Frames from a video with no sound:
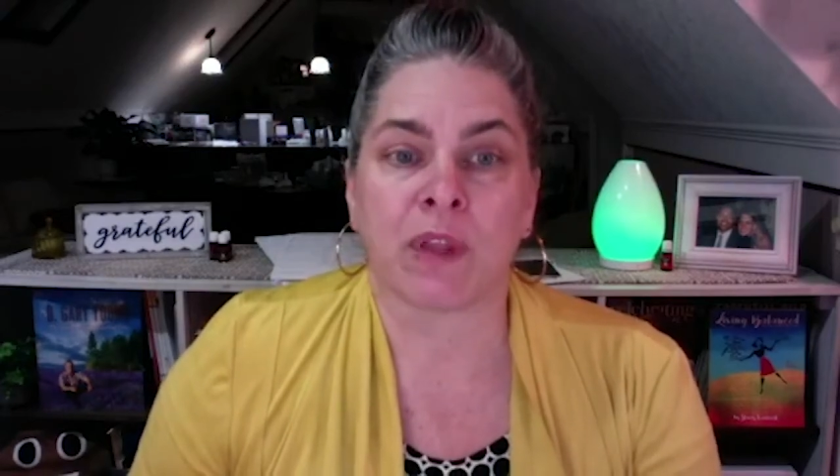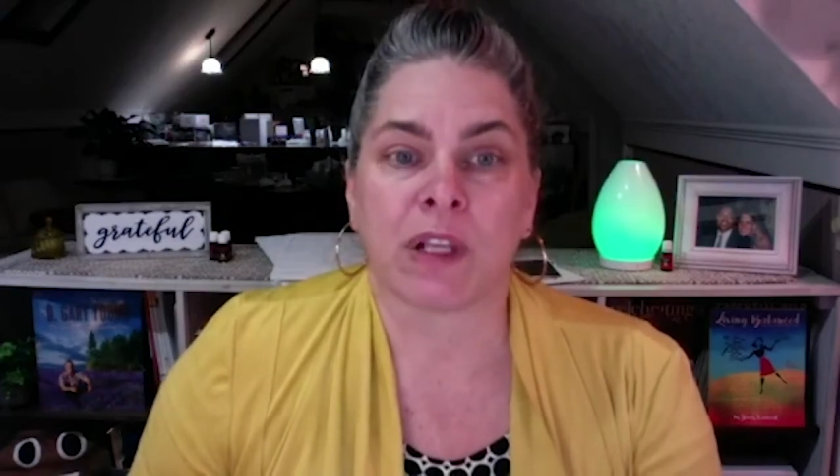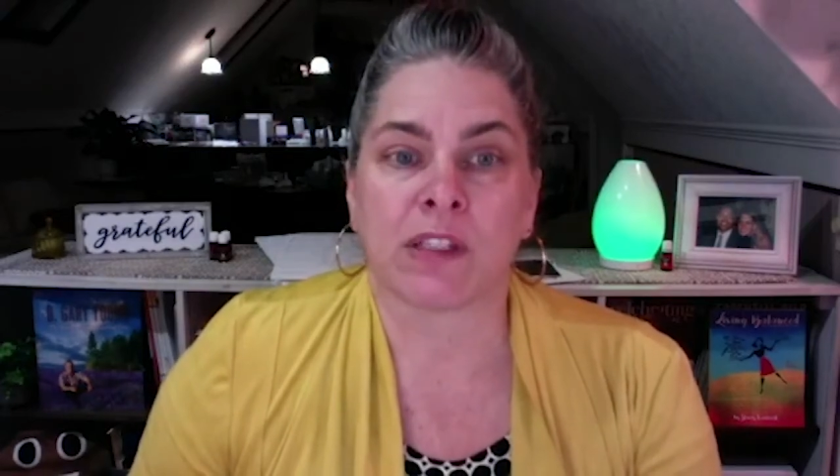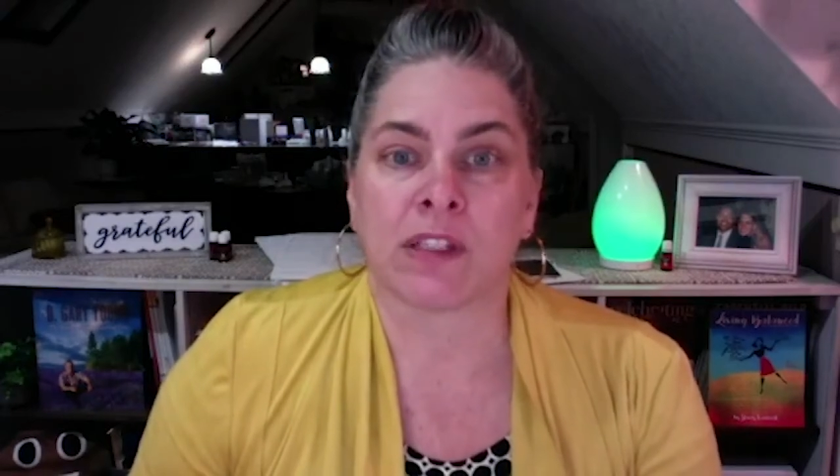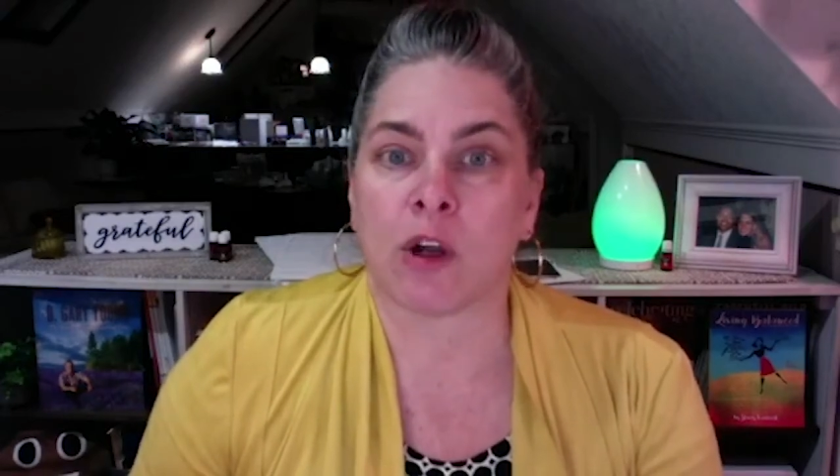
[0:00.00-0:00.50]

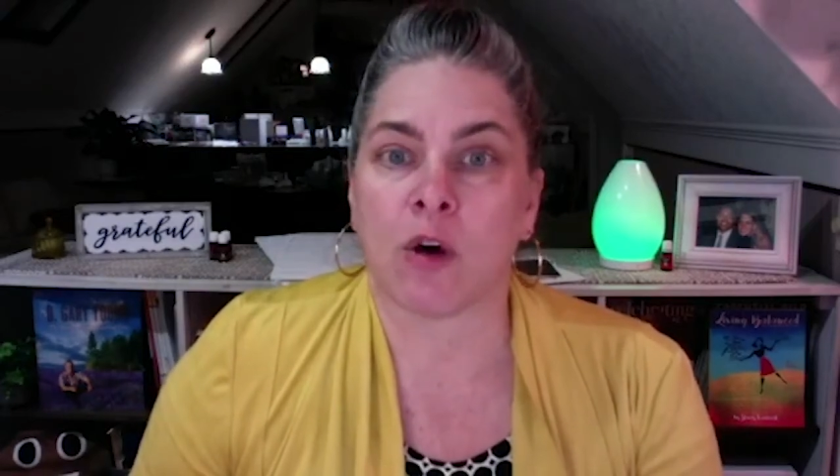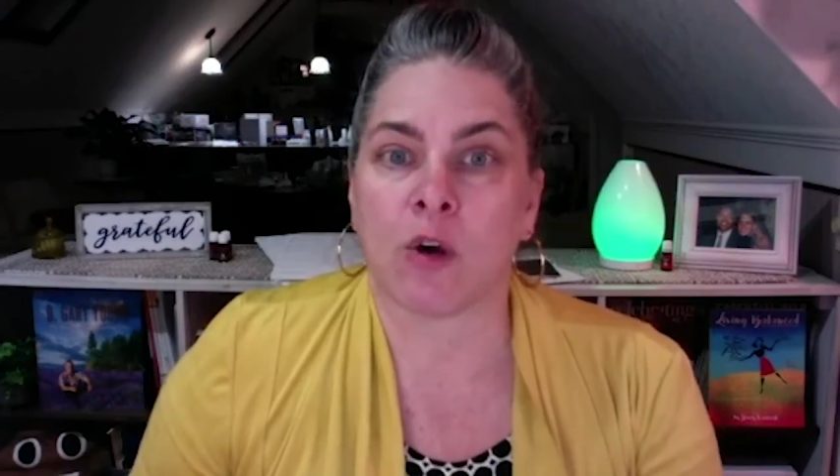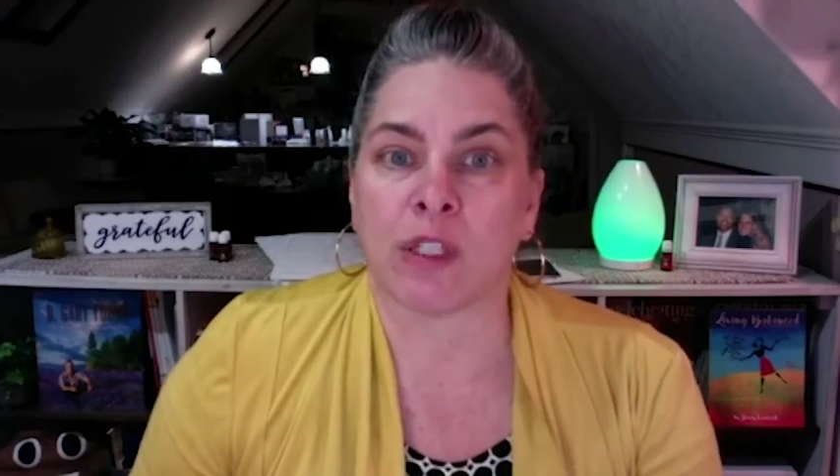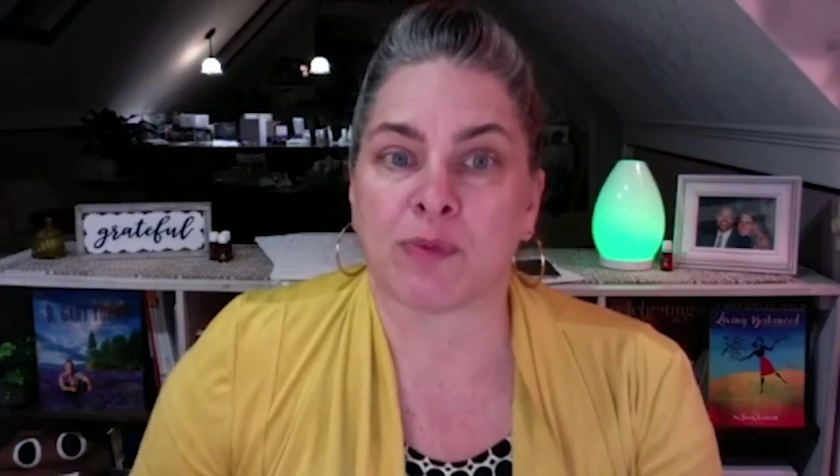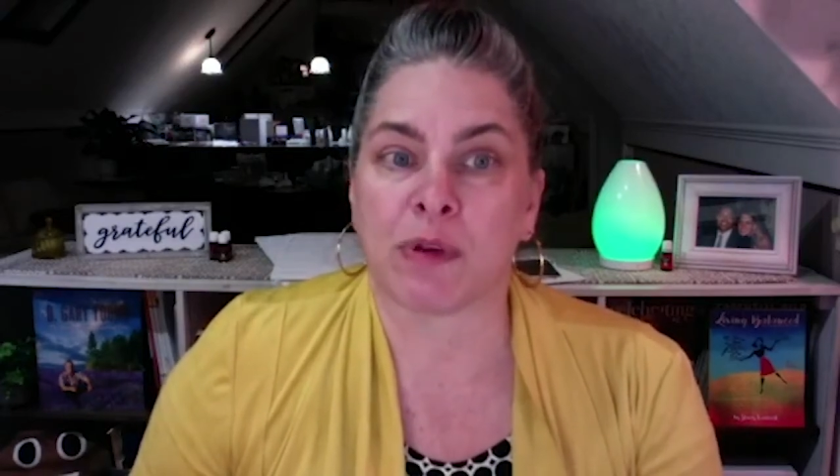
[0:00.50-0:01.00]
So
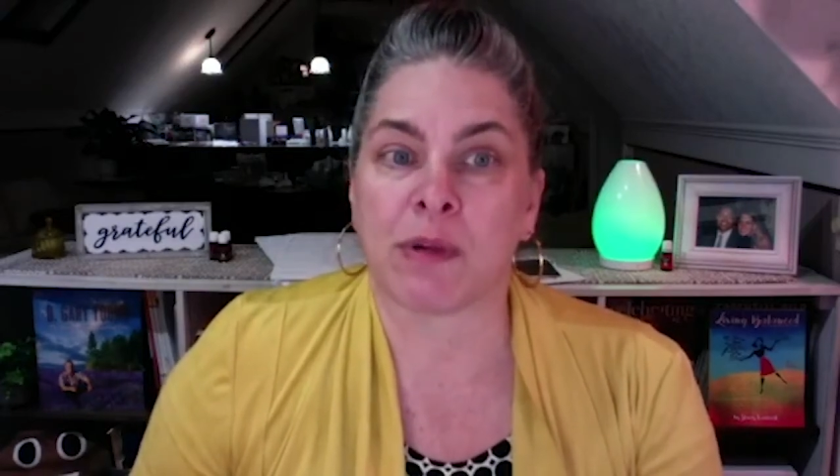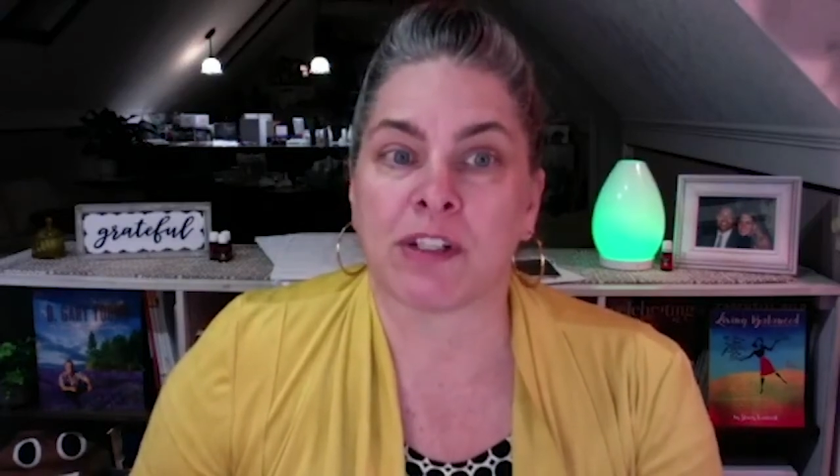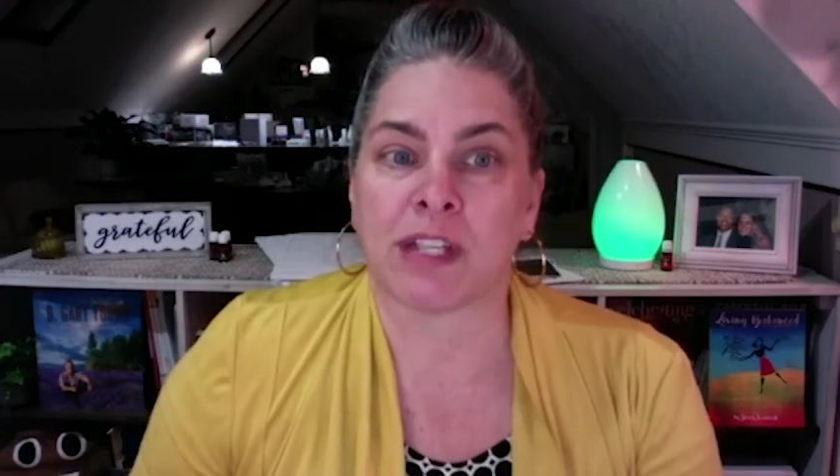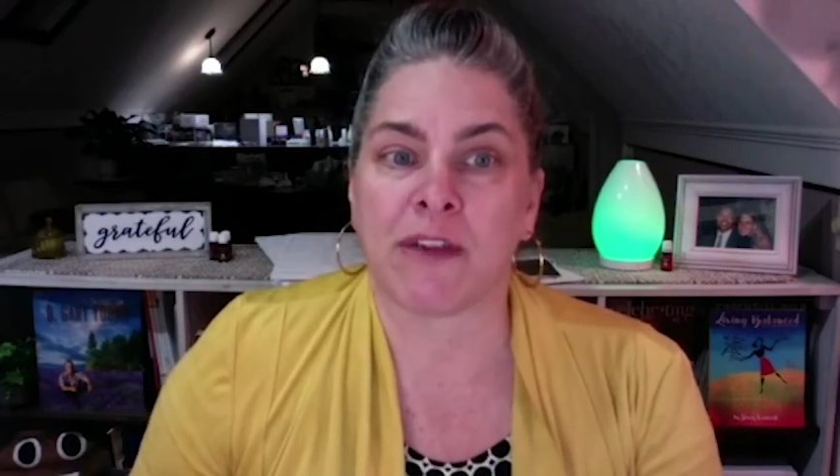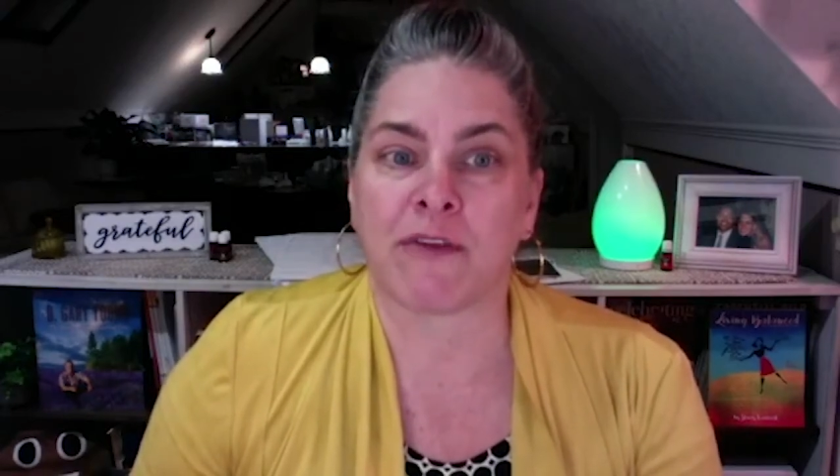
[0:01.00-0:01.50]
it's pretty much
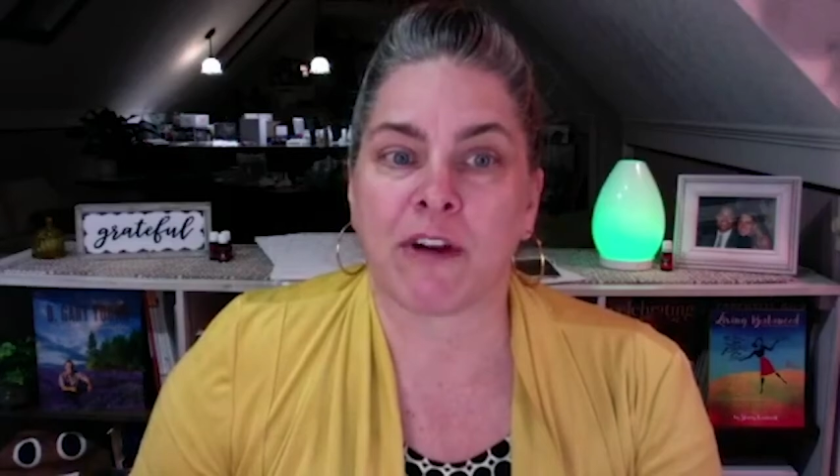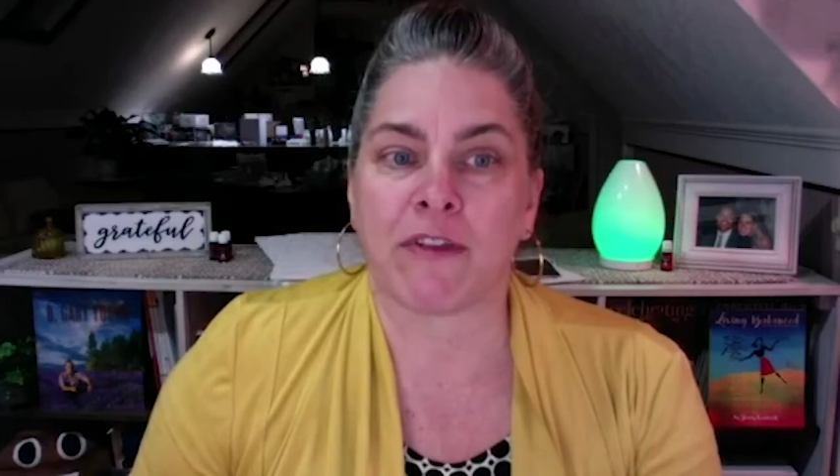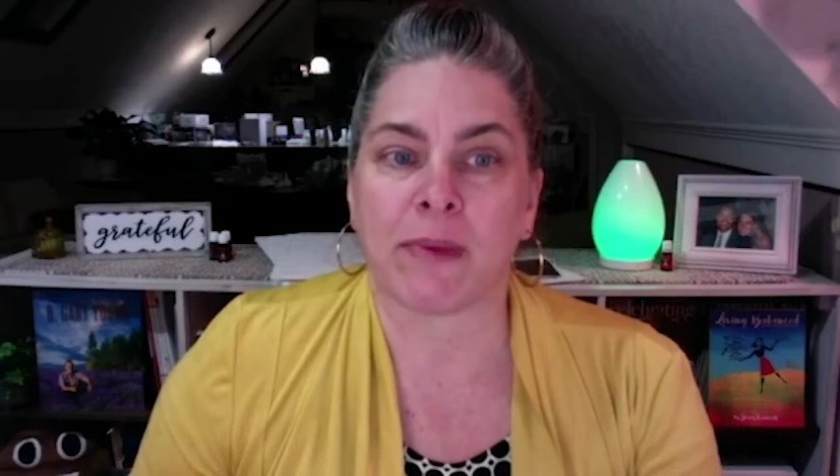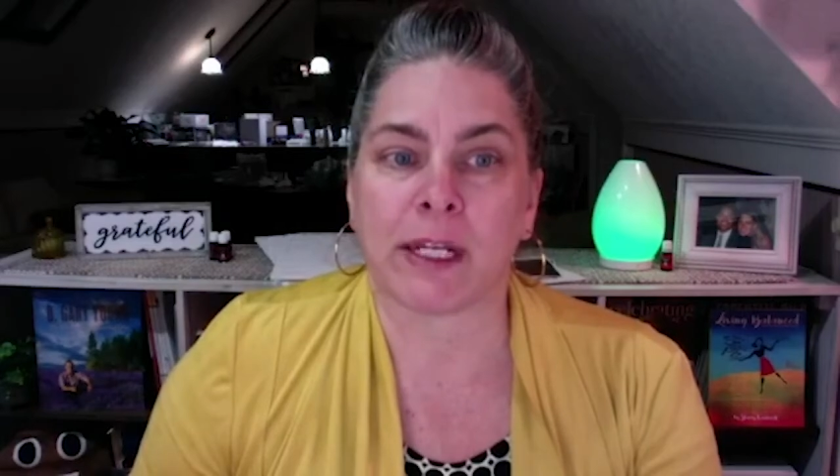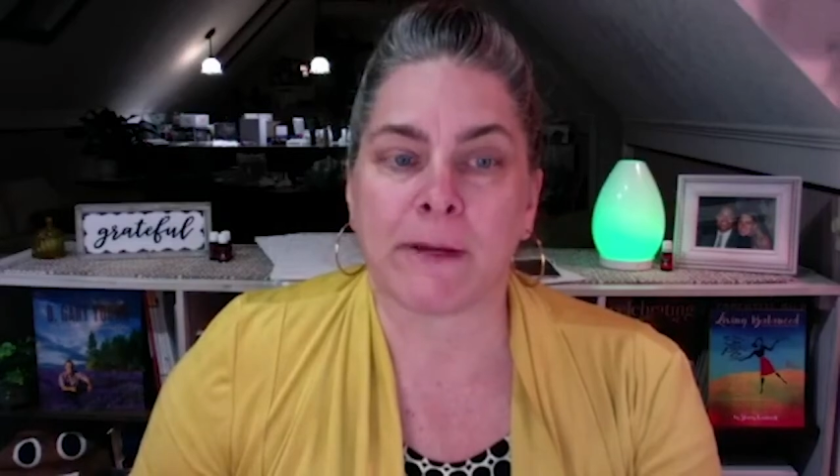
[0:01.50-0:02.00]
safe for
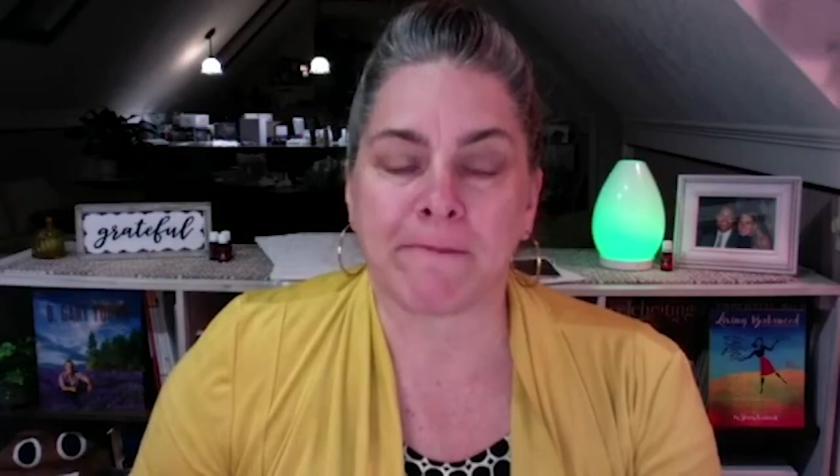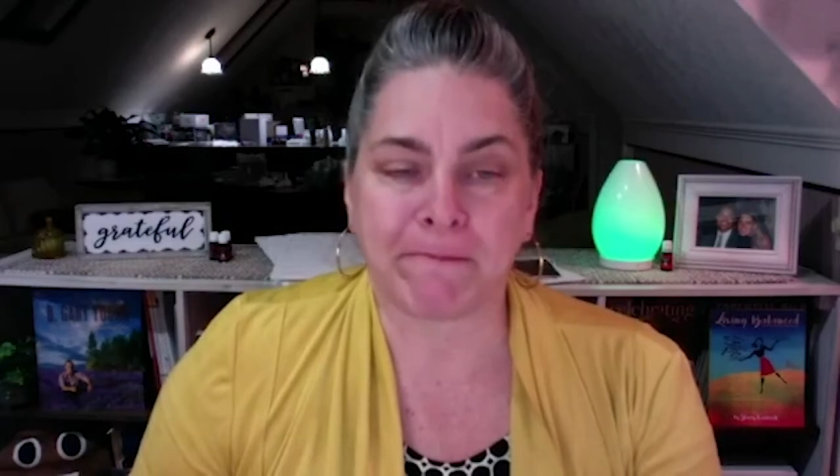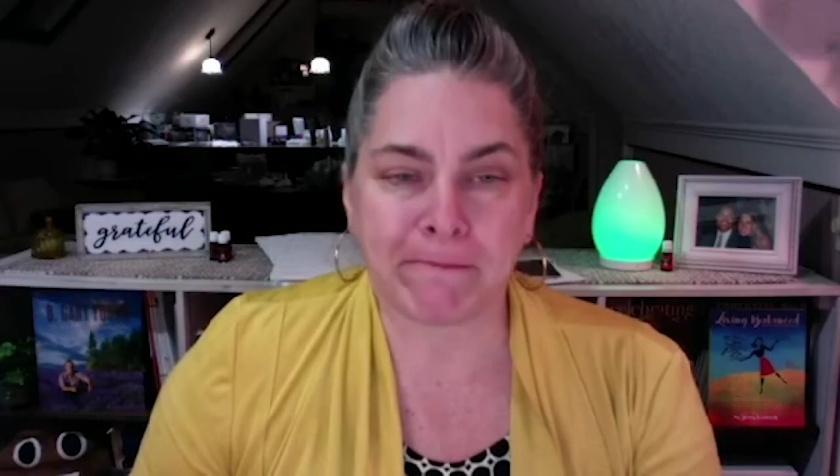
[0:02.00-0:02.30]
everybody